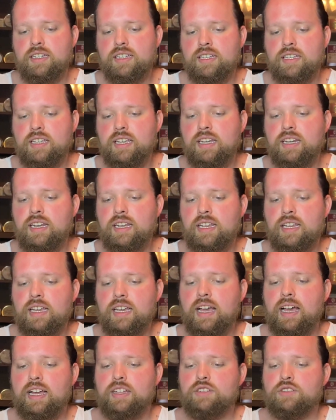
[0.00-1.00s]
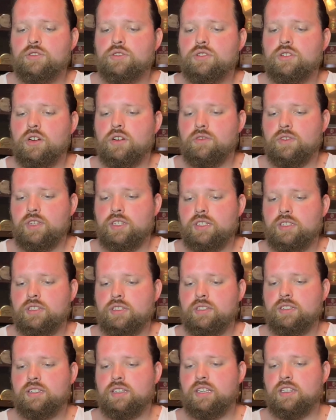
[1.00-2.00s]
Kili at your
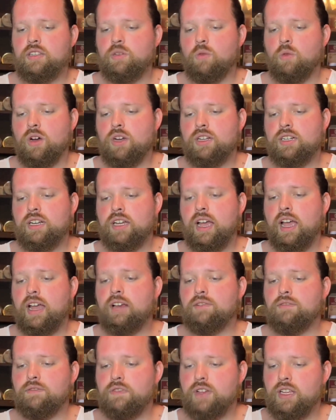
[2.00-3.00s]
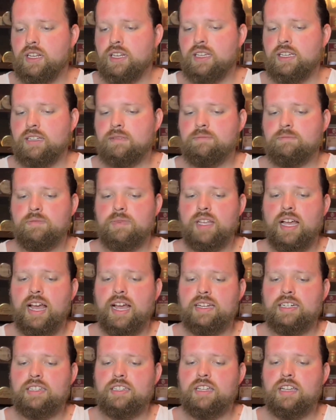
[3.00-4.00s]
service, said the one, and Fili,
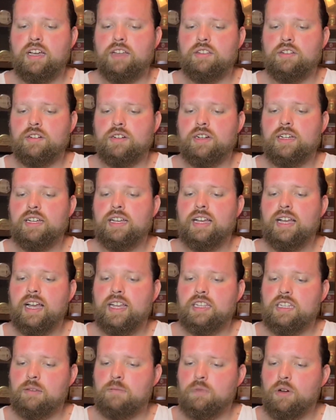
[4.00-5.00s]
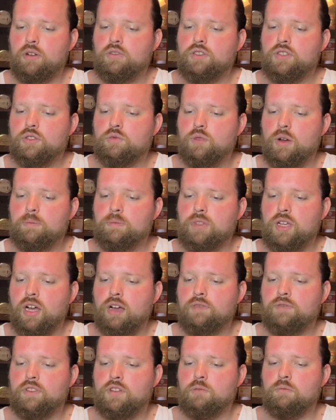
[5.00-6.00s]
added the other, and they both swept
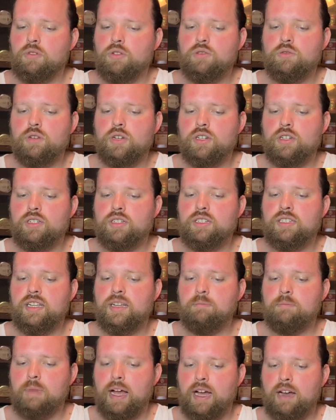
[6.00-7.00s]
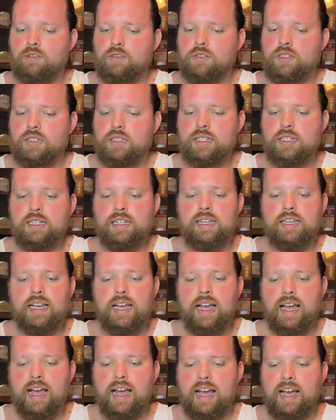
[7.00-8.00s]
off their blue hoods and bowed.
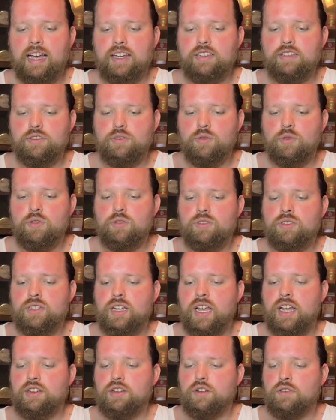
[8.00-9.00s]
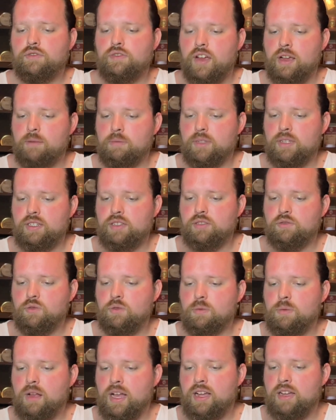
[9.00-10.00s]
At yours and your family's,
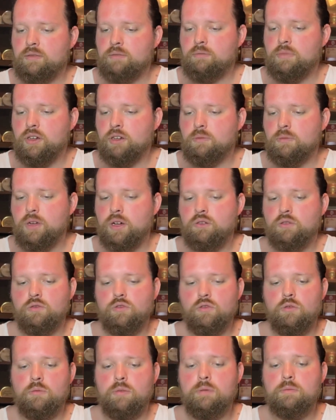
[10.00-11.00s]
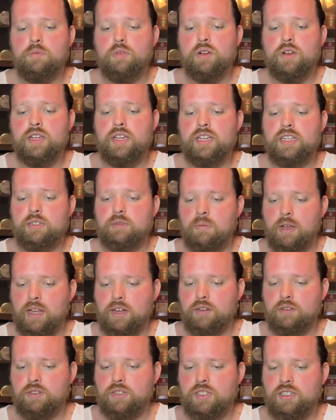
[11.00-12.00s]
replied Bilbo, remembering his
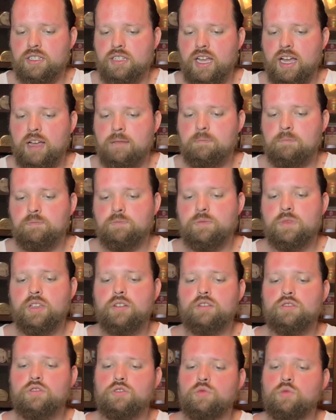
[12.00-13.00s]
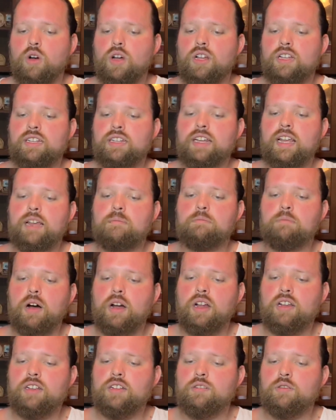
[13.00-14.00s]
manners this time. Dwalin and
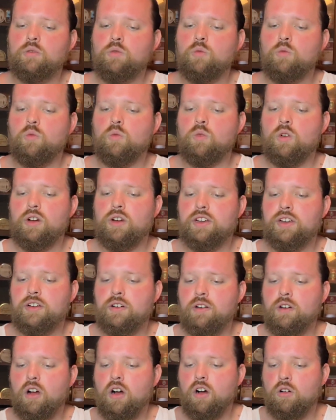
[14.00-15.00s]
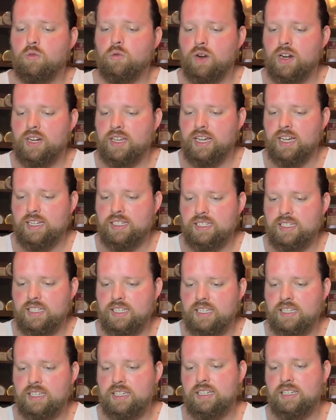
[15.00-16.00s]
Balin were here already, I
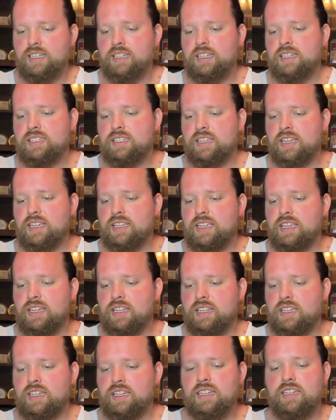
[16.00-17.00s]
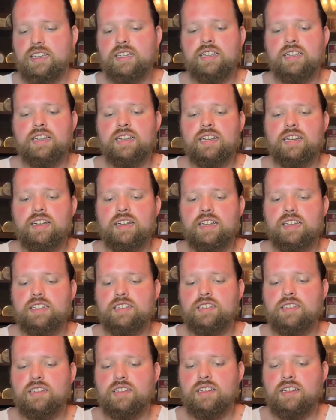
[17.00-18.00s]
see, said Kili.
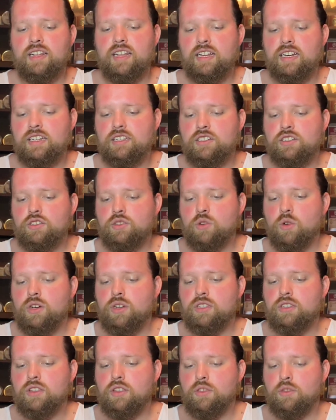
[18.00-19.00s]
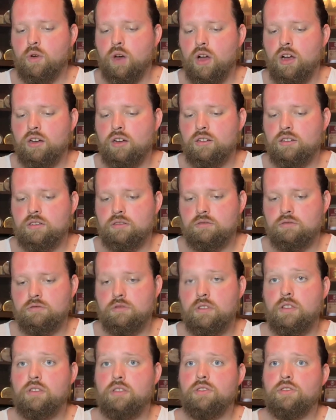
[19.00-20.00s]
Let's let us join the throng.
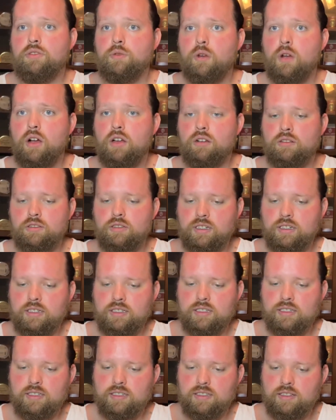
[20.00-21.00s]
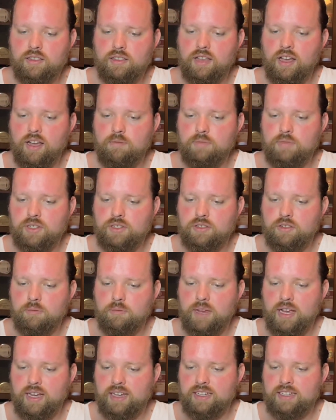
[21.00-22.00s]
Throng? thought Mr.
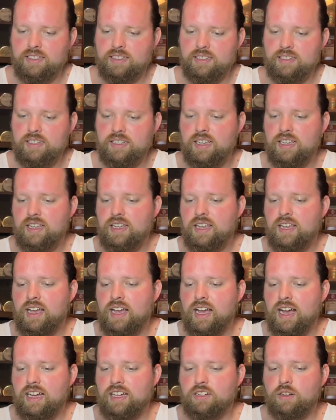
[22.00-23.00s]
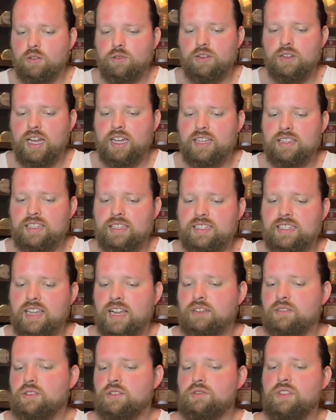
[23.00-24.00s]
Baggins. I don't like the
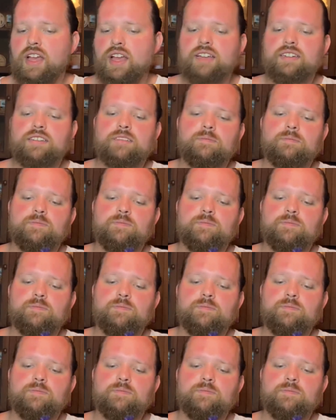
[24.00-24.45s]
sound of that.